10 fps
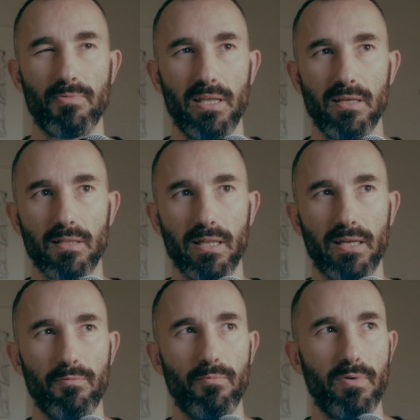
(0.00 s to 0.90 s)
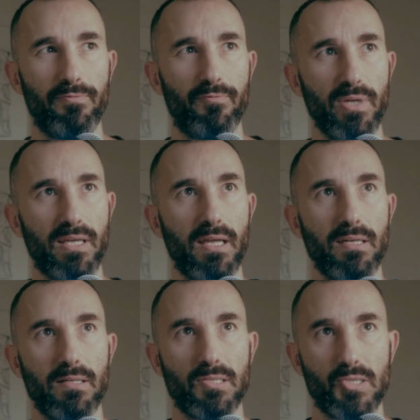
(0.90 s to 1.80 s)
really it. Like, and if we
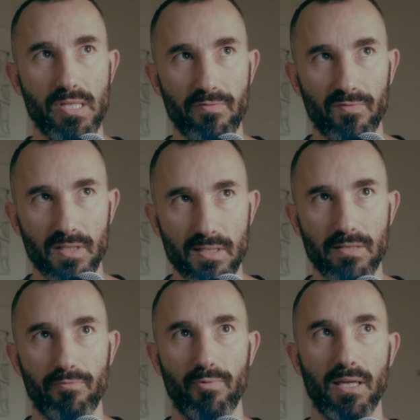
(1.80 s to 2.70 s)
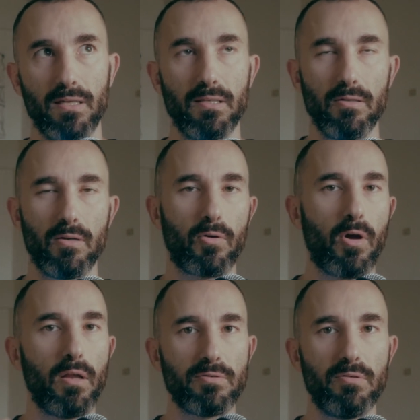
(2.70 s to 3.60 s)
can achieve this, if we can, you know,
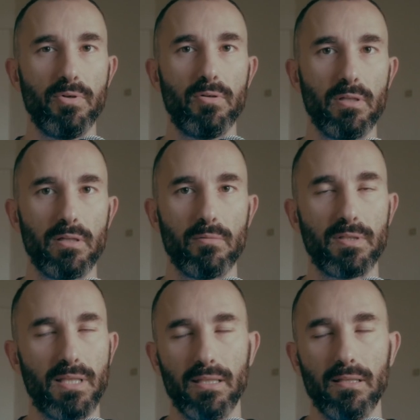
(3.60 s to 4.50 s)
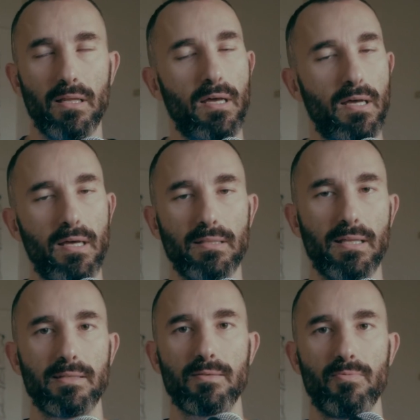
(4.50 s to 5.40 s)
contribute a little bit, then
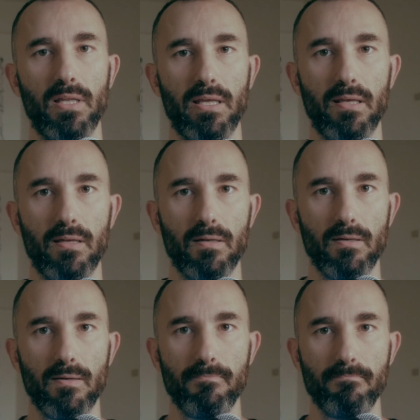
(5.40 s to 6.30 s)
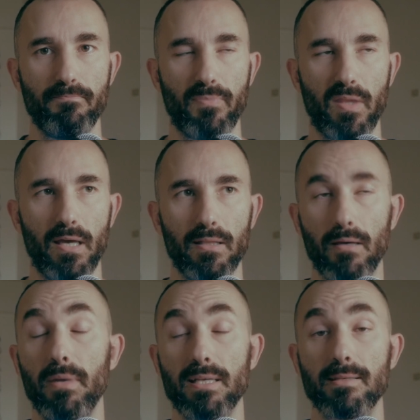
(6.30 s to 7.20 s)
that's really,
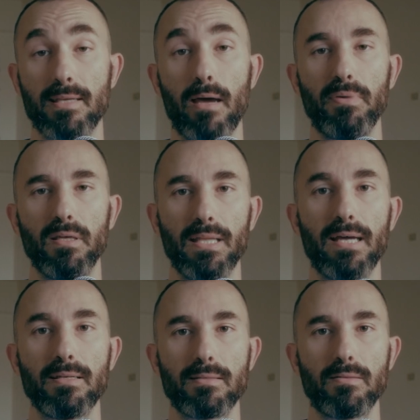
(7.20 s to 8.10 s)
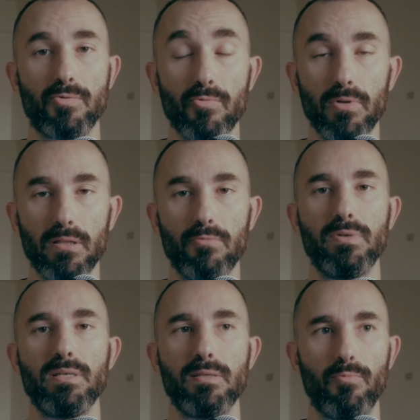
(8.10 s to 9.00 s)
that makes us happy. And that is truly the
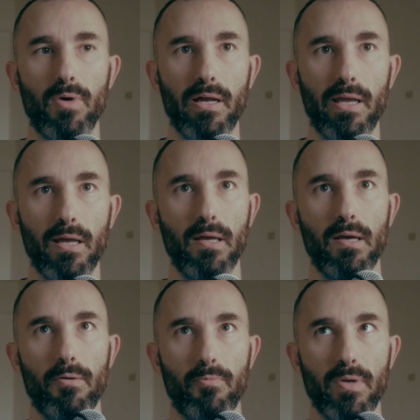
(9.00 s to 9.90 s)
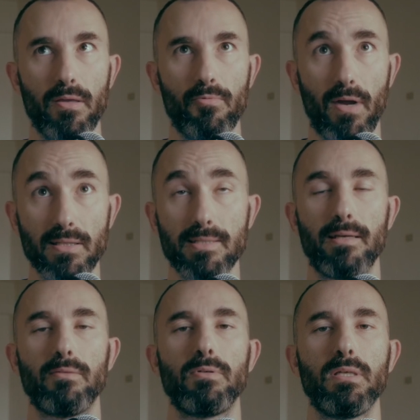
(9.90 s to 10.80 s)
reason why we run
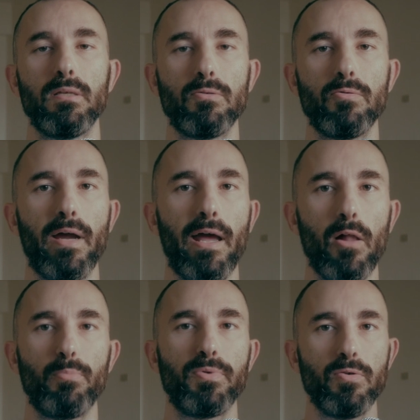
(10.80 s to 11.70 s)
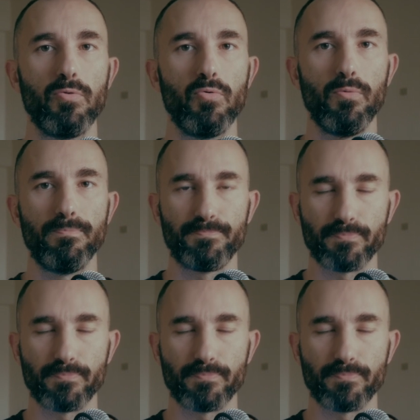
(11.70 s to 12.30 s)
Sato-Tea, to help you